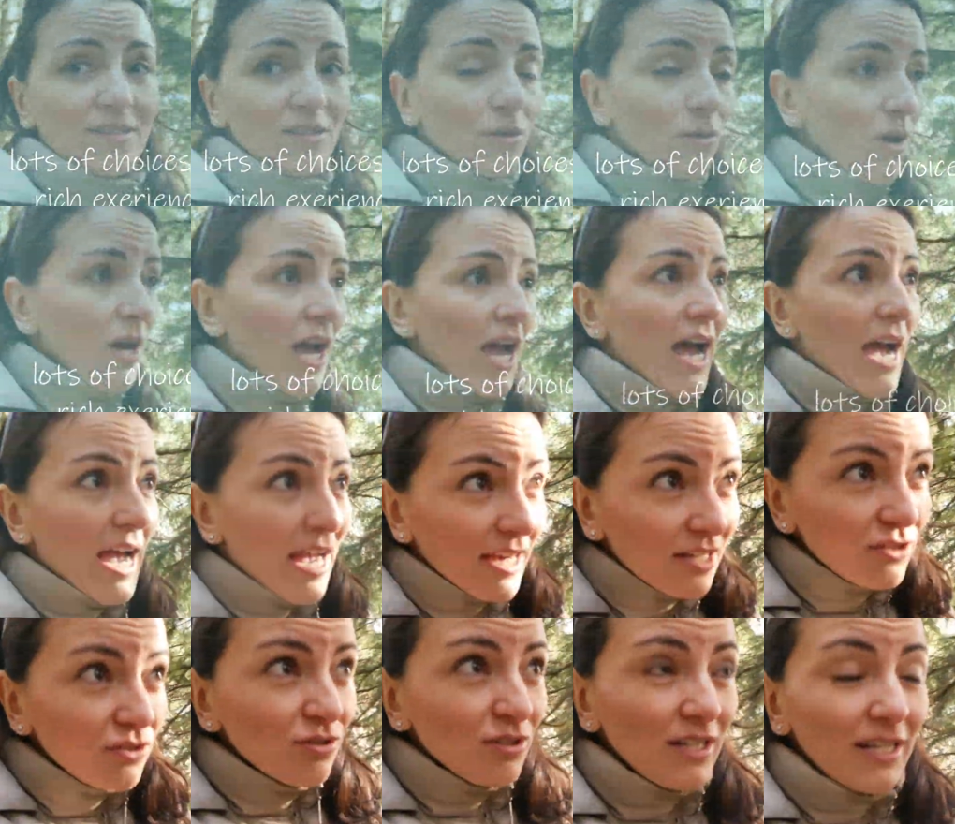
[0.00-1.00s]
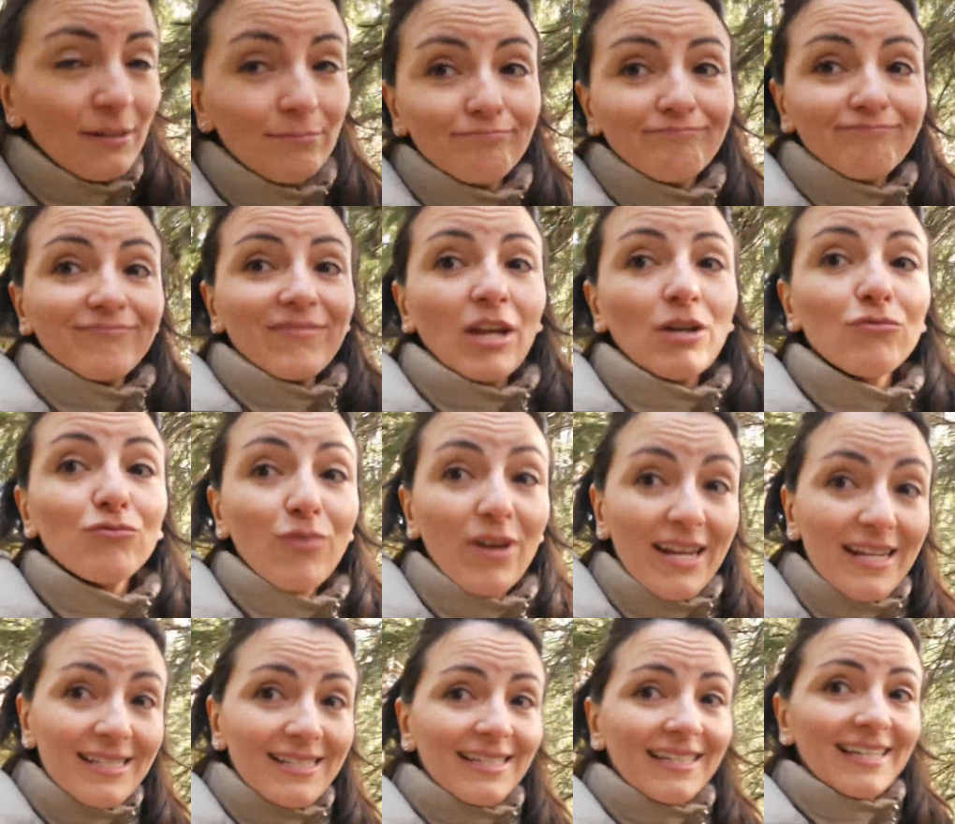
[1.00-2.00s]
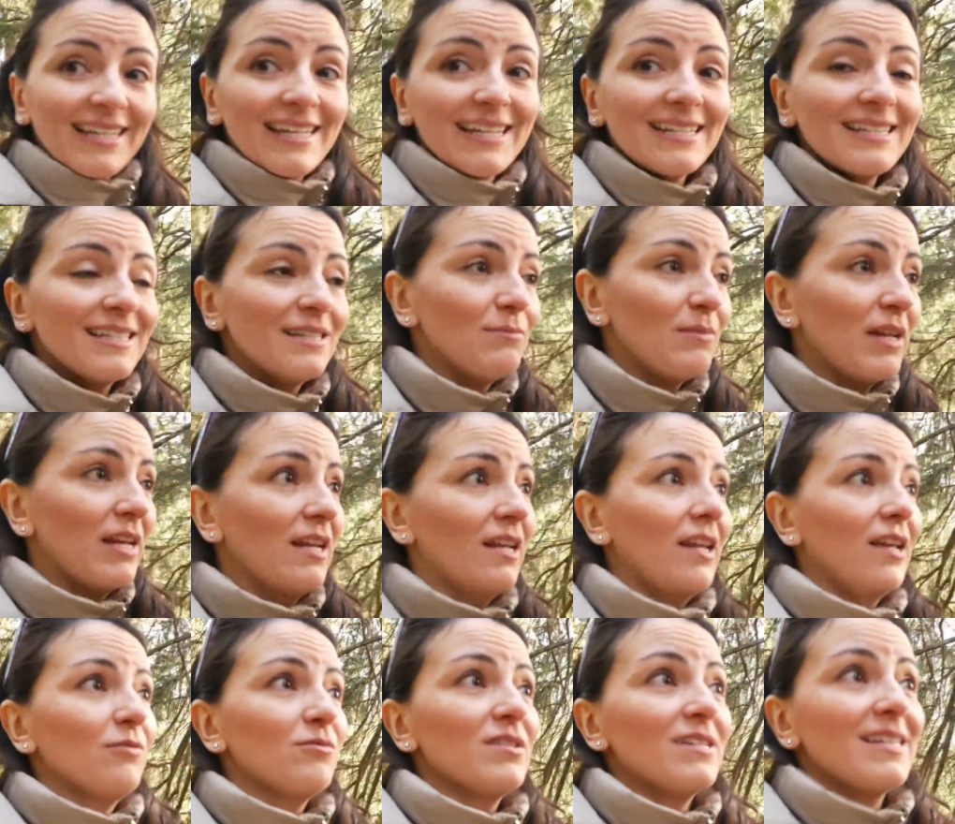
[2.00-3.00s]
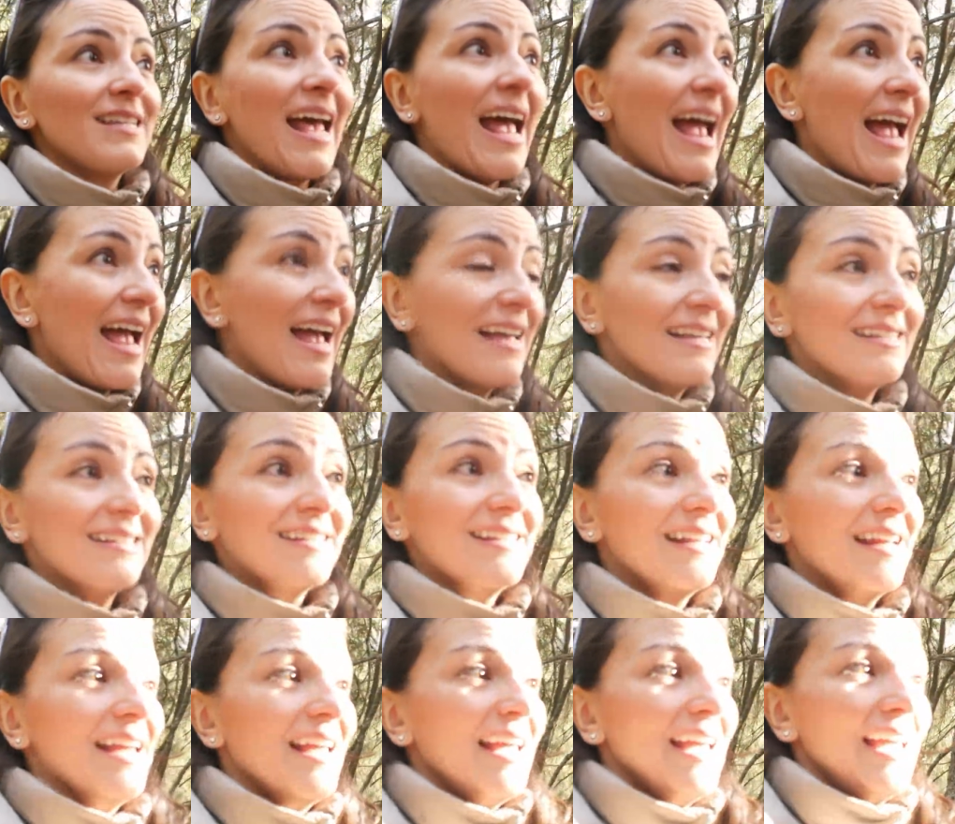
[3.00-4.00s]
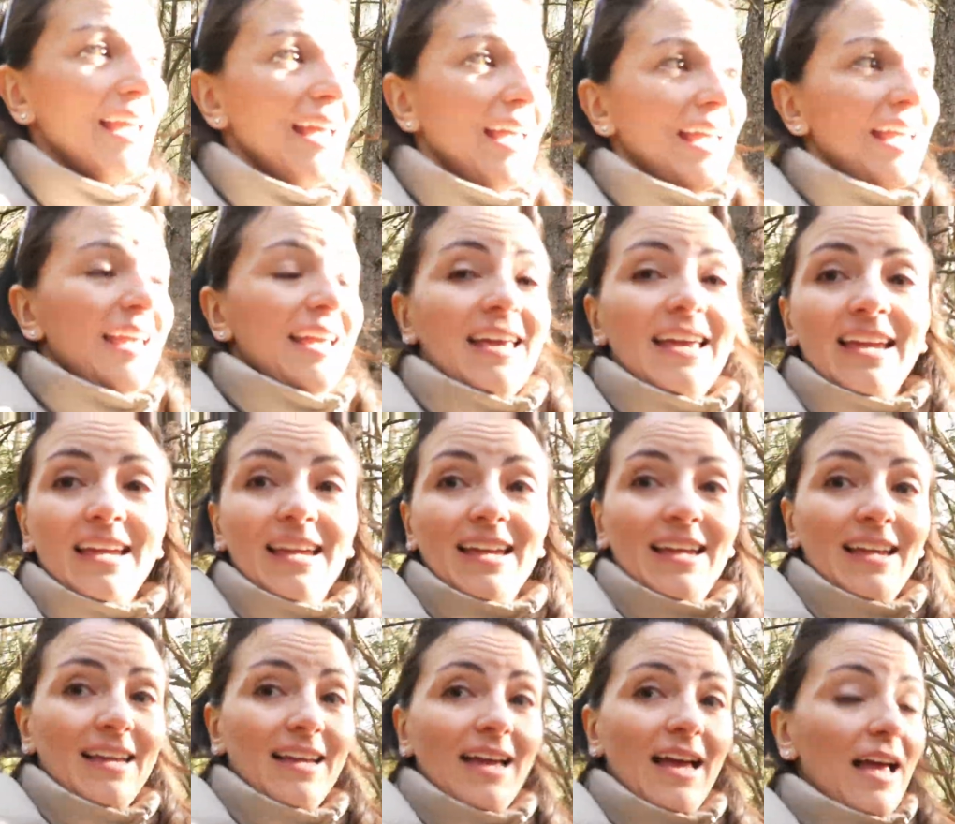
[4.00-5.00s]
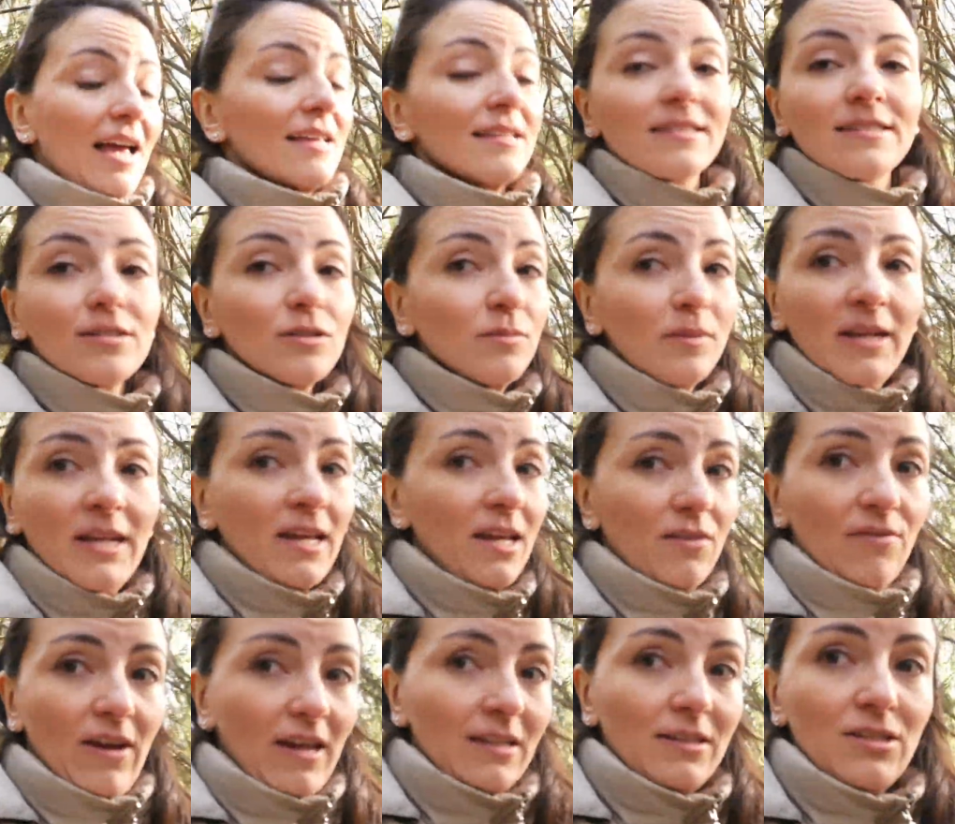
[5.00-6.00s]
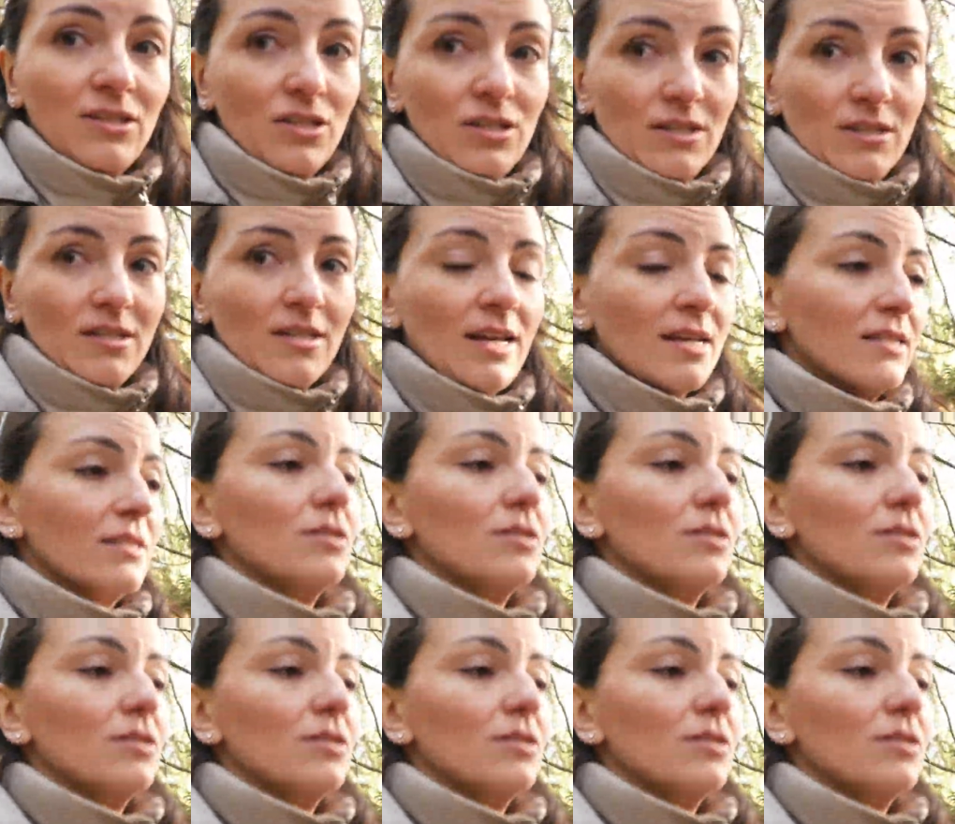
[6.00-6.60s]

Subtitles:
So actually, raising kids in many languages has so many advantages,